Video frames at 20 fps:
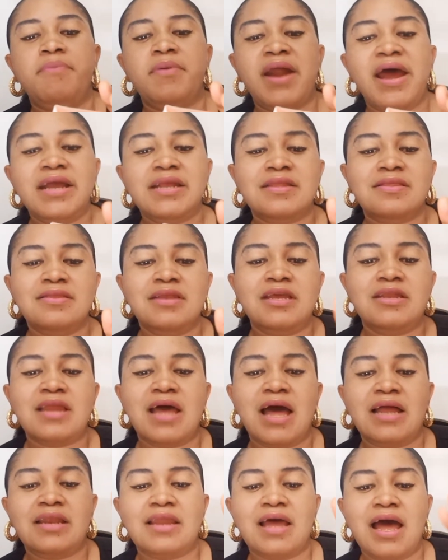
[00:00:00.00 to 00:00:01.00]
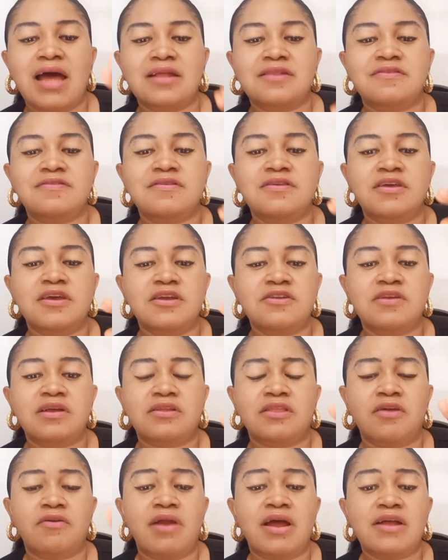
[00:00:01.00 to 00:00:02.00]
Brightening and
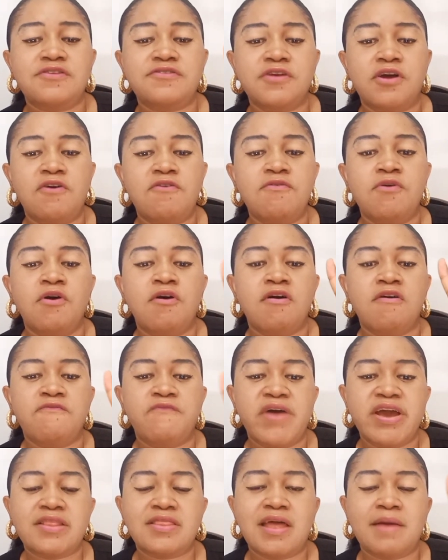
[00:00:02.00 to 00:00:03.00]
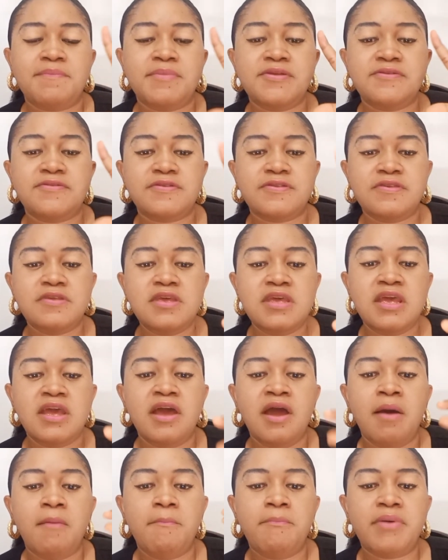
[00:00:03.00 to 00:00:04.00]
Anti-Aging. Dr. Rashel Vitamin
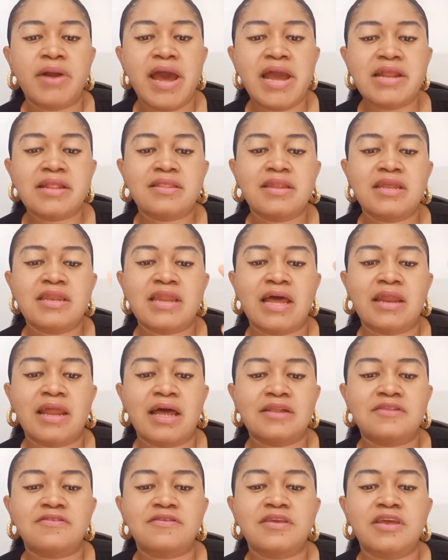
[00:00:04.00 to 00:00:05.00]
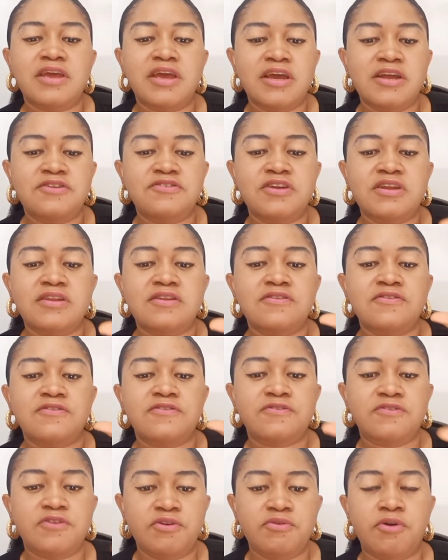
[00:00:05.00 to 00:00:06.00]
C Brightening and Anti-Aging
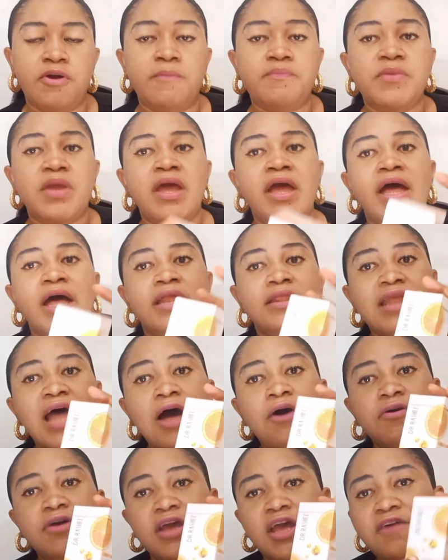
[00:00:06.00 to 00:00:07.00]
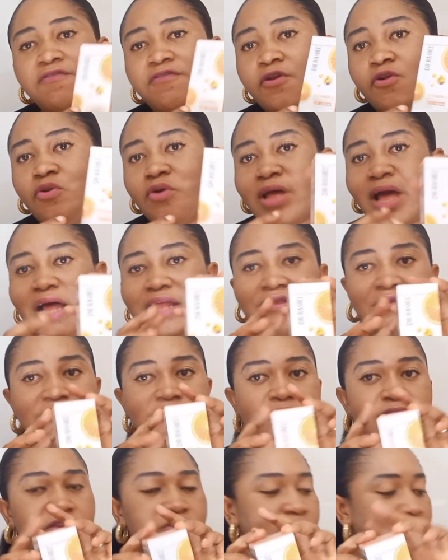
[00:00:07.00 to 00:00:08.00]
Serum. Now, if you look at
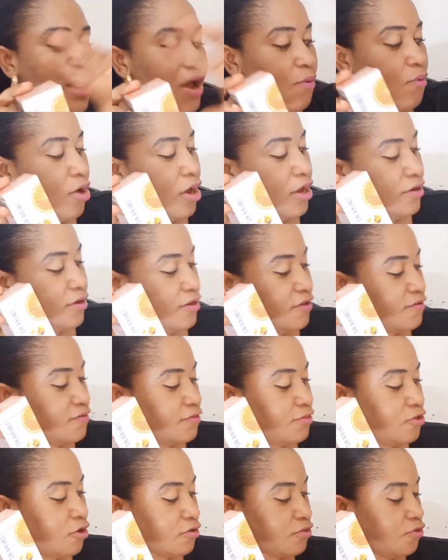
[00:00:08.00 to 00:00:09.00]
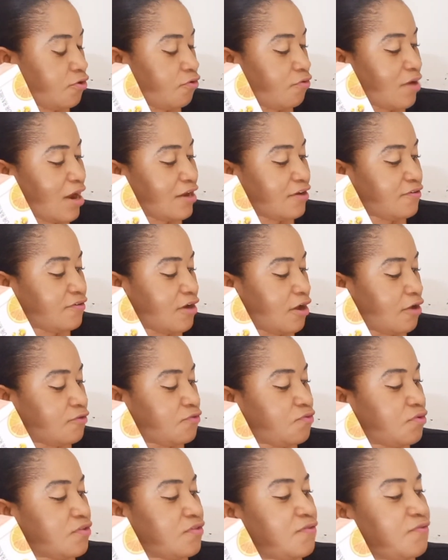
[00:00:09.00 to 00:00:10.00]
this, this other one is Dr.
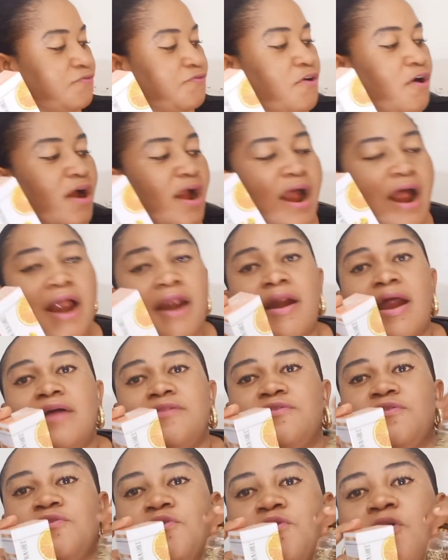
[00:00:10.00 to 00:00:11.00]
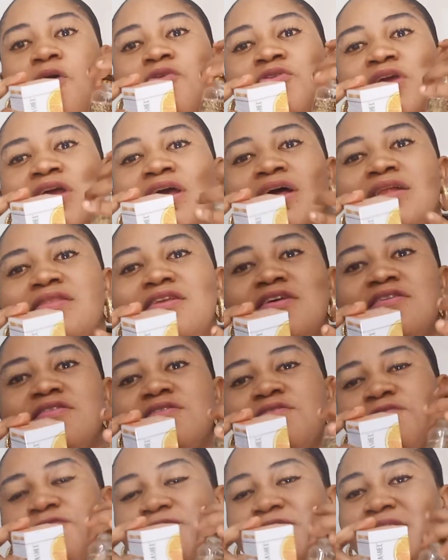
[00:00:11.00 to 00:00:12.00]
Rashel 24 Karat Gold.
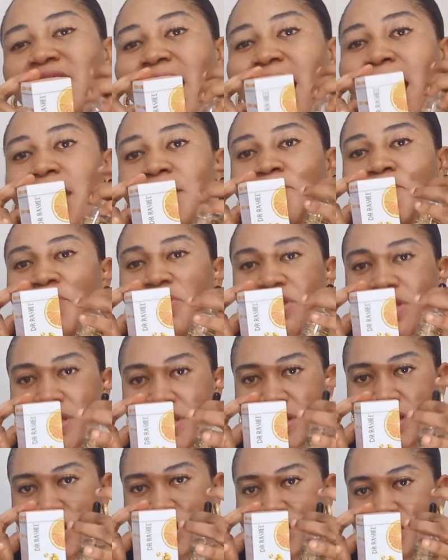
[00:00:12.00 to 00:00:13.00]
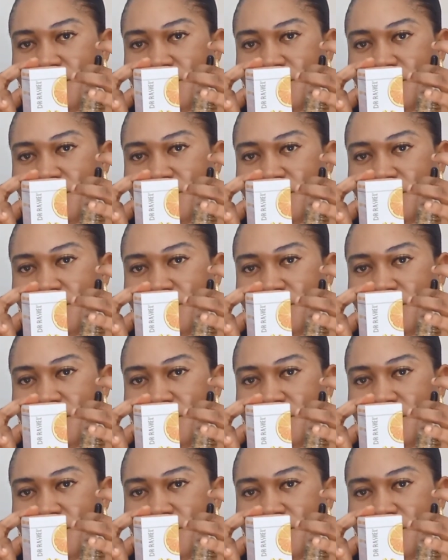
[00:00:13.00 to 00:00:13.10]
This is the VIP.